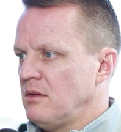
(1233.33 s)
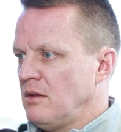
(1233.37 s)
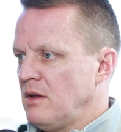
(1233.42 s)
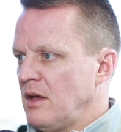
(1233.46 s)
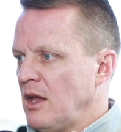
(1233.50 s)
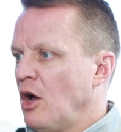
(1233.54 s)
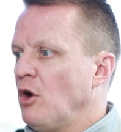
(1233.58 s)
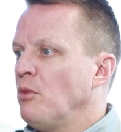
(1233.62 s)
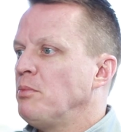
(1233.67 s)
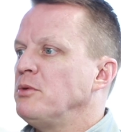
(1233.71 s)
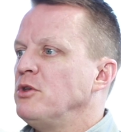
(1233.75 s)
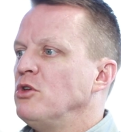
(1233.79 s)

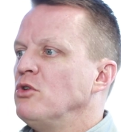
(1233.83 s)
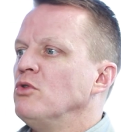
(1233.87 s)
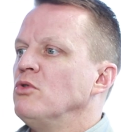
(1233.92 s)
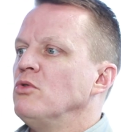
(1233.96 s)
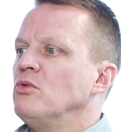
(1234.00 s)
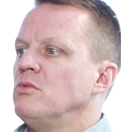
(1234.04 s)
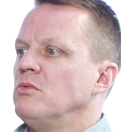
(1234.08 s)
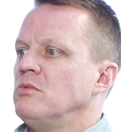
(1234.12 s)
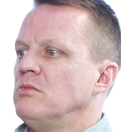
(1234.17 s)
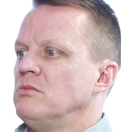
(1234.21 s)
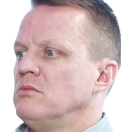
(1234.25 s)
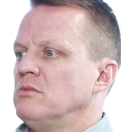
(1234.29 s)
help
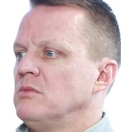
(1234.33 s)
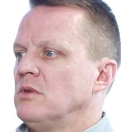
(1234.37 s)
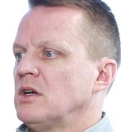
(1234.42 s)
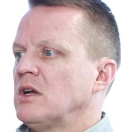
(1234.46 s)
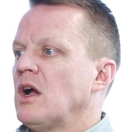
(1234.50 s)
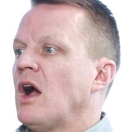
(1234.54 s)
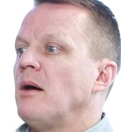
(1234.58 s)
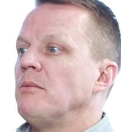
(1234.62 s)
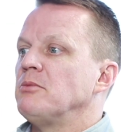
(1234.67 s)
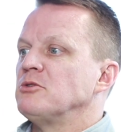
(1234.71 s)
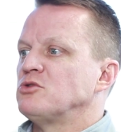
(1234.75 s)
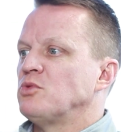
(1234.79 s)
you
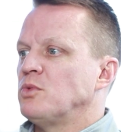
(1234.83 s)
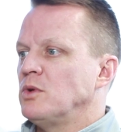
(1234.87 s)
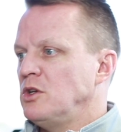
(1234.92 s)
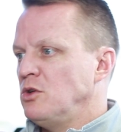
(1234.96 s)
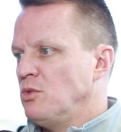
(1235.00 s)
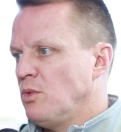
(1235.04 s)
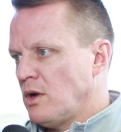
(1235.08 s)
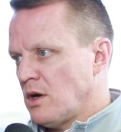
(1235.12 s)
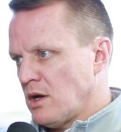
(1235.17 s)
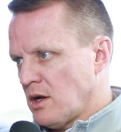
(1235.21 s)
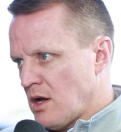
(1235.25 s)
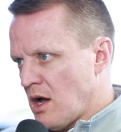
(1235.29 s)
accomplish what
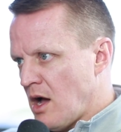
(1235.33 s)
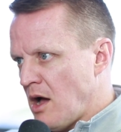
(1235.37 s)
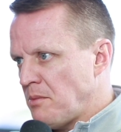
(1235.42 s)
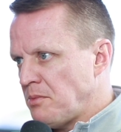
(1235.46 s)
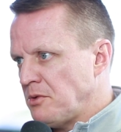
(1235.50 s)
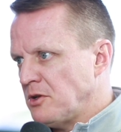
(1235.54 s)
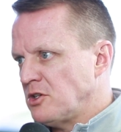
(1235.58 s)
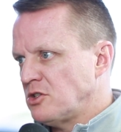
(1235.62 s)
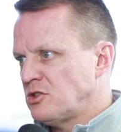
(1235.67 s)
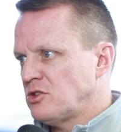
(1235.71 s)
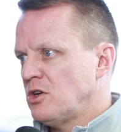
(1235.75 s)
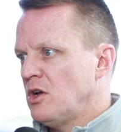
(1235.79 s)
you want to
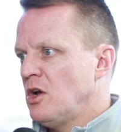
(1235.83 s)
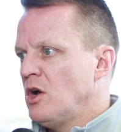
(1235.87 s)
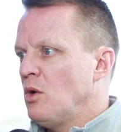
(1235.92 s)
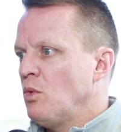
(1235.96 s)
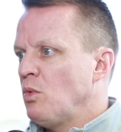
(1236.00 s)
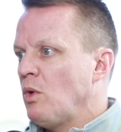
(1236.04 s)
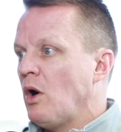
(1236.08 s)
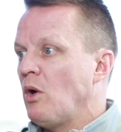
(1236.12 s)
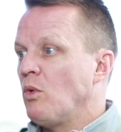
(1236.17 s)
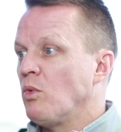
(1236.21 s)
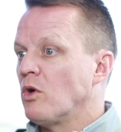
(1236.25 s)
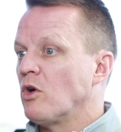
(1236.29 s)
accomplish
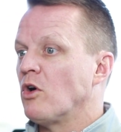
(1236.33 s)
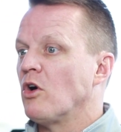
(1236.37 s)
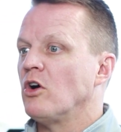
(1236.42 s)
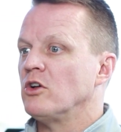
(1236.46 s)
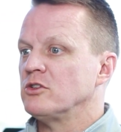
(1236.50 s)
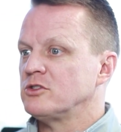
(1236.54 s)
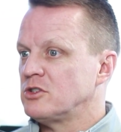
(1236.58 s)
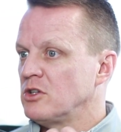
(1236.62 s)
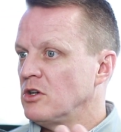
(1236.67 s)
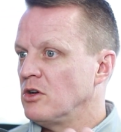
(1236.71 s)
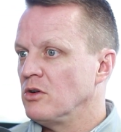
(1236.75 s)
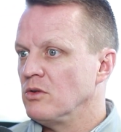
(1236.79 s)
while we're
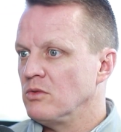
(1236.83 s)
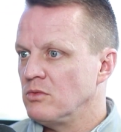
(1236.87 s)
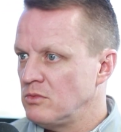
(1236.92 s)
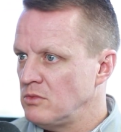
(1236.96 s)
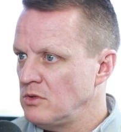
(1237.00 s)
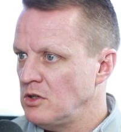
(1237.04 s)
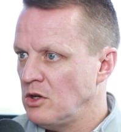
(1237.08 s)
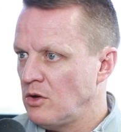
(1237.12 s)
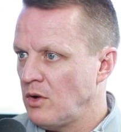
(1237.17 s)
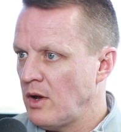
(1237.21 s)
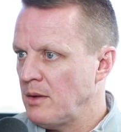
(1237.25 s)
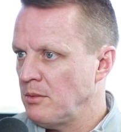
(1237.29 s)
also,
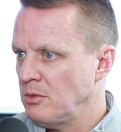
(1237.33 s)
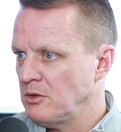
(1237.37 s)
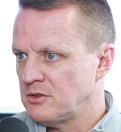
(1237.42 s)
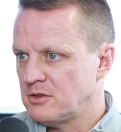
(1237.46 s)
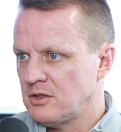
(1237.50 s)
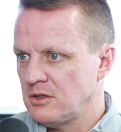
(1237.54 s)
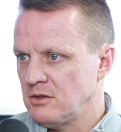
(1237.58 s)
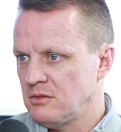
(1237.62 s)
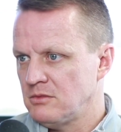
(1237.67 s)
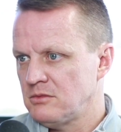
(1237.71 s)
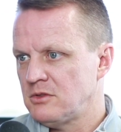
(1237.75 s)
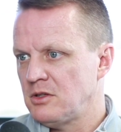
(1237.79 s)
able
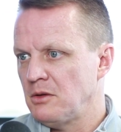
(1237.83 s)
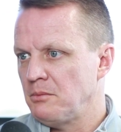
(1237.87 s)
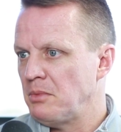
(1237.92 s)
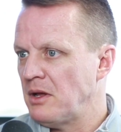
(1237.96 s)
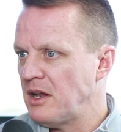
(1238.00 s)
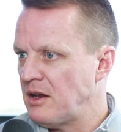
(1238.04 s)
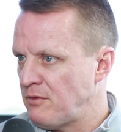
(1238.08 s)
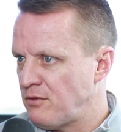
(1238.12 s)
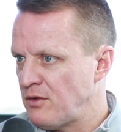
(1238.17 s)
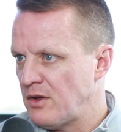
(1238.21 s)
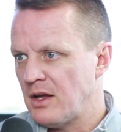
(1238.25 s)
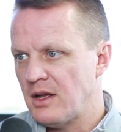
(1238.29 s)
to
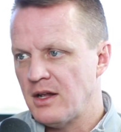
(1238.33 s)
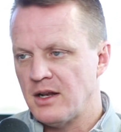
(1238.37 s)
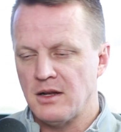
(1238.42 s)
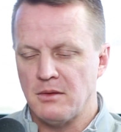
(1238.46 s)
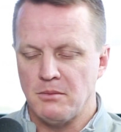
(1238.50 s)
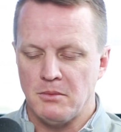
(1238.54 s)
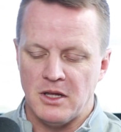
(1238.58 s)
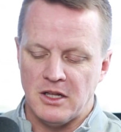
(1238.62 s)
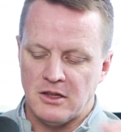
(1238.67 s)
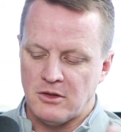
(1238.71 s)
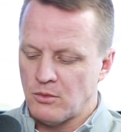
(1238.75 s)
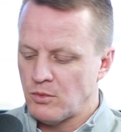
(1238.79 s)
benefit
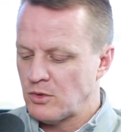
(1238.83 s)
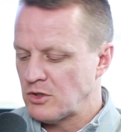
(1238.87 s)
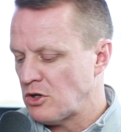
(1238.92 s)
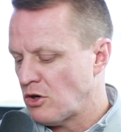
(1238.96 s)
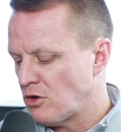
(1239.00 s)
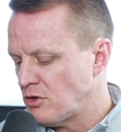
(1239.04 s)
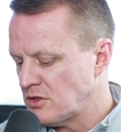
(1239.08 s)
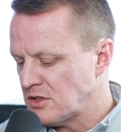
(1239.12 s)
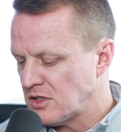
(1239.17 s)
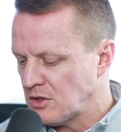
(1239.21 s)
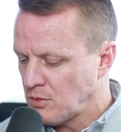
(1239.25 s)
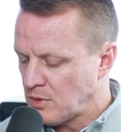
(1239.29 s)
and meet the
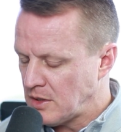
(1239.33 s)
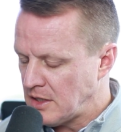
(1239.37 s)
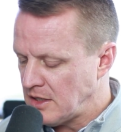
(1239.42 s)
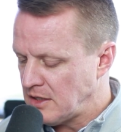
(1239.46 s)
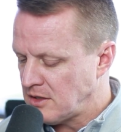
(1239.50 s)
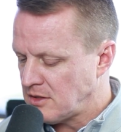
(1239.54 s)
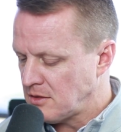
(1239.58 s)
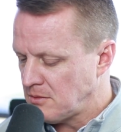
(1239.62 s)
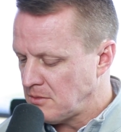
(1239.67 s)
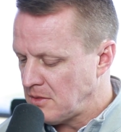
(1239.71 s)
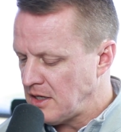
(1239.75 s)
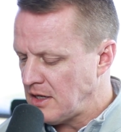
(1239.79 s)
returns that we
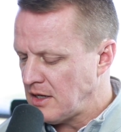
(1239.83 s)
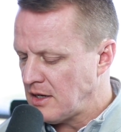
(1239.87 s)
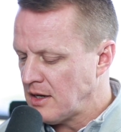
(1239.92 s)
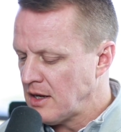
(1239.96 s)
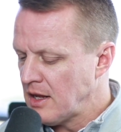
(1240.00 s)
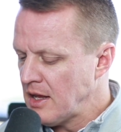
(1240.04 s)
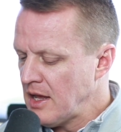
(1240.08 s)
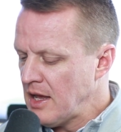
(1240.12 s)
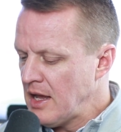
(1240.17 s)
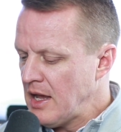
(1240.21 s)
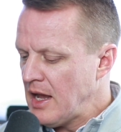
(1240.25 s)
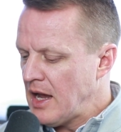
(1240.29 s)
need to meet.
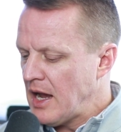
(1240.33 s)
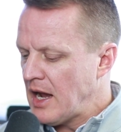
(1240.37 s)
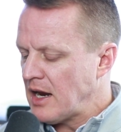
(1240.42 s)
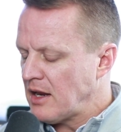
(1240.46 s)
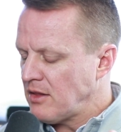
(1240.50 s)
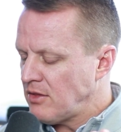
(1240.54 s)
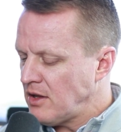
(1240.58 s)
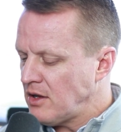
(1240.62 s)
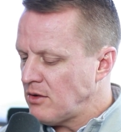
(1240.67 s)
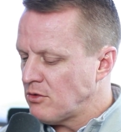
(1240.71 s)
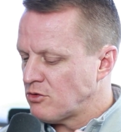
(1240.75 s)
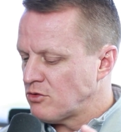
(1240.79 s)
And I
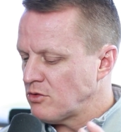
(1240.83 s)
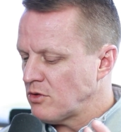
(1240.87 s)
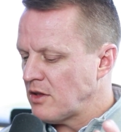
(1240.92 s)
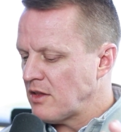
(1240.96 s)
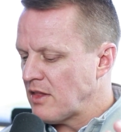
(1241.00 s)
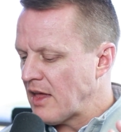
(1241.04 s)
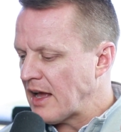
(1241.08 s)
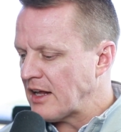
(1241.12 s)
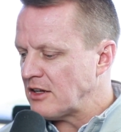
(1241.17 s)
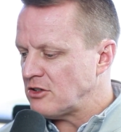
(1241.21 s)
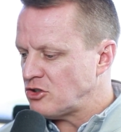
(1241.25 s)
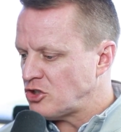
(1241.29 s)
think it was really
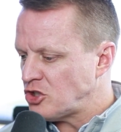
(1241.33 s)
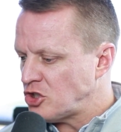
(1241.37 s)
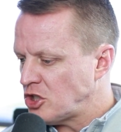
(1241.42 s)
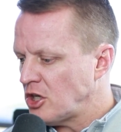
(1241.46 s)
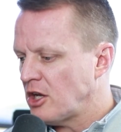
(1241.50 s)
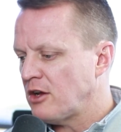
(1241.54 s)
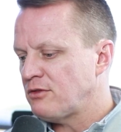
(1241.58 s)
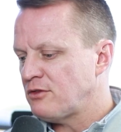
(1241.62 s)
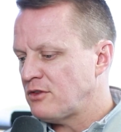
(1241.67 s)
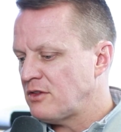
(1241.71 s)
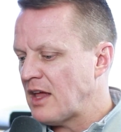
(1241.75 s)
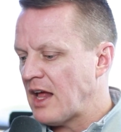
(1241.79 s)
that
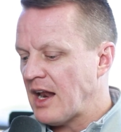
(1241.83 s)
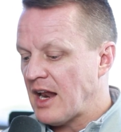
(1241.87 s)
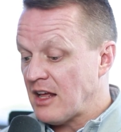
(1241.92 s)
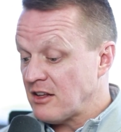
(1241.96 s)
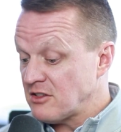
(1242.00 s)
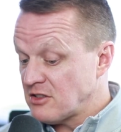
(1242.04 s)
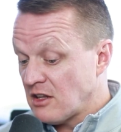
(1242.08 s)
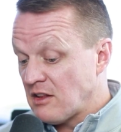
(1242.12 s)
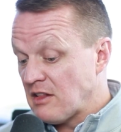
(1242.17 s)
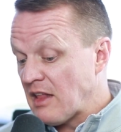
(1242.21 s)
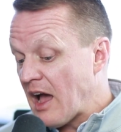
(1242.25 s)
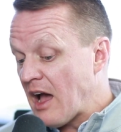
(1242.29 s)
shift that
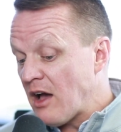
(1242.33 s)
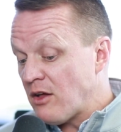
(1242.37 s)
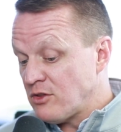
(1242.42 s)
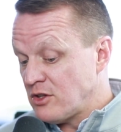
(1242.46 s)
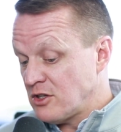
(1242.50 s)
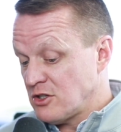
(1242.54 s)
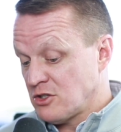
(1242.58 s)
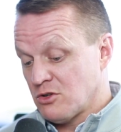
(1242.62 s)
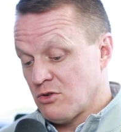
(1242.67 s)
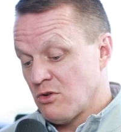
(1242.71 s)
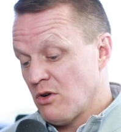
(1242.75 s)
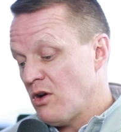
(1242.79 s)
has allowed
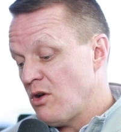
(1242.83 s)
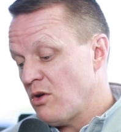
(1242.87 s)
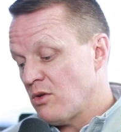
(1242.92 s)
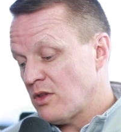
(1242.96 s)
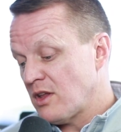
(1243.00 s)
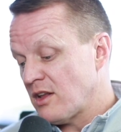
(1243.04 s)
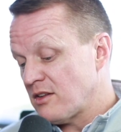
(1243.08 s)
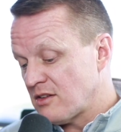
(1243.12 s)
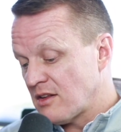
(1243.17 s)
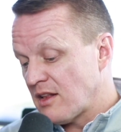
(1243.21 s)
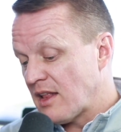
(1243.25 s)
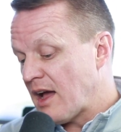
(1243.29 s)
this growth,
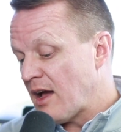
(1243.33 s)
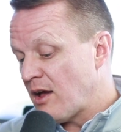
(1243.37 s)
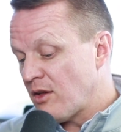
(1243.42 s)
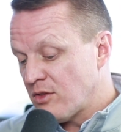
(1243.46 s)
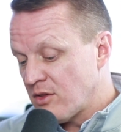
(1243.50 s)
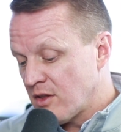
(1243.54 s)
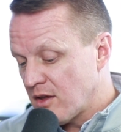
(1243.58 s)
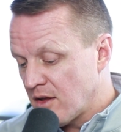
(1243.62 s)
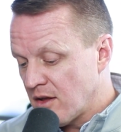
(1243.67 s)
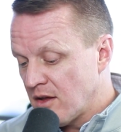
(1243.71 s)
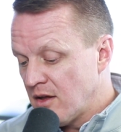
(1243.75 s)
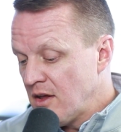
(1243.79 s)
has allowed
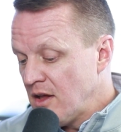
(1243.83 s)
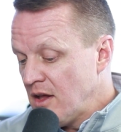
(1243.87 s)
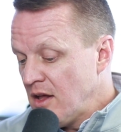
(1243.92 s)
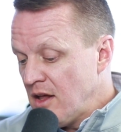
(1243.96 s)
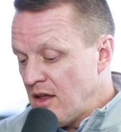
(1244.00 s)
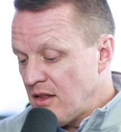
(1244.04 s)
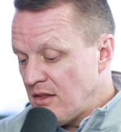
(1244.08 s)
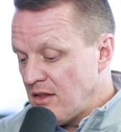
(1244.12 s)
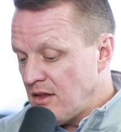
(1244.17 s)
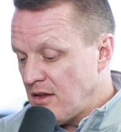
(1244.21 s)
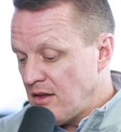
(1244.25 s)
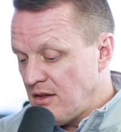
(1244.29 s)
the
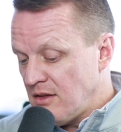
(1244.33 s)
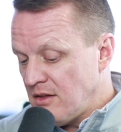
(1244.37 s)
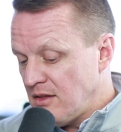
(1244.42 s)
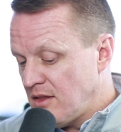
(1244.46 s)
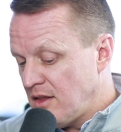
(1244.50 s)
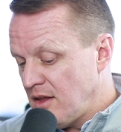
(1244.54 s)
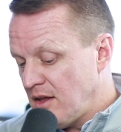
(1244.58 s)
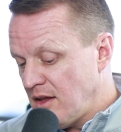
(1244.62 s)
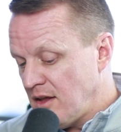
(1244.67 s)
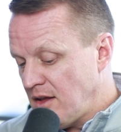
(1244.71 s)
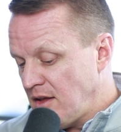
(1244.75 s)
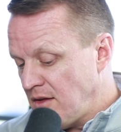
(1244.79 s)

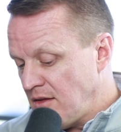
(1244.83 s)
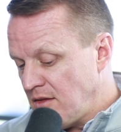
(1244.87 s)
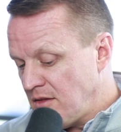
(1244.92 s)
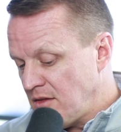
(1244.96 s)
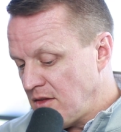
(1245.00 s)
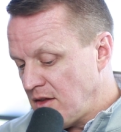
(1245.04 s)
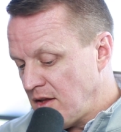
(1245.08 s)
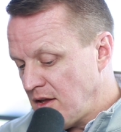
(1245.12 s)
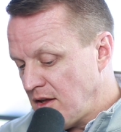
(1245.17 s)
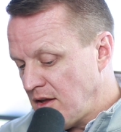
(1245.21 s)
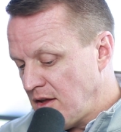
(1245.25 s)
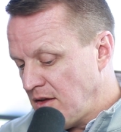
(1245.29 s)

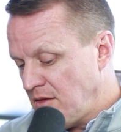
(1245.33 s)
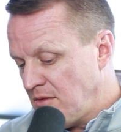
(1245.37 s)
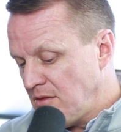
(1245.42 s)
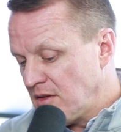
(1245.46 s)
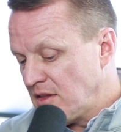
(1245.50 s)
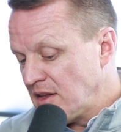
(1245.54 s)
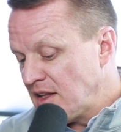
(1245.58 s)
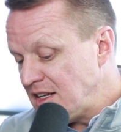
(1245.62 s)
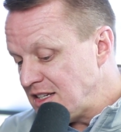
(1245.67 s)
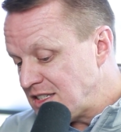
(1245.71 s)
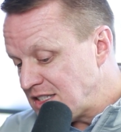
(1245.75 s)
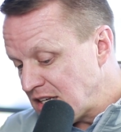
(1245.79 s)

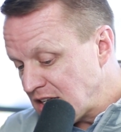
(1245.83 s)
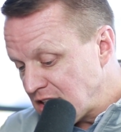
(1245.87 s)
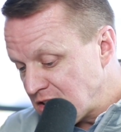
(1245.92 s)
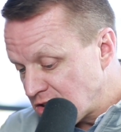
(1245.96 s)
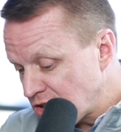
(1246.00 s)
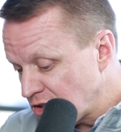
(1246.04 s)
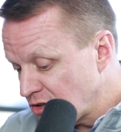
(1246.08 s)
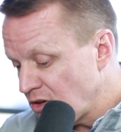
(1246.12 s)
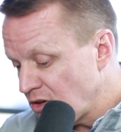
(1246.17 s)
leasing to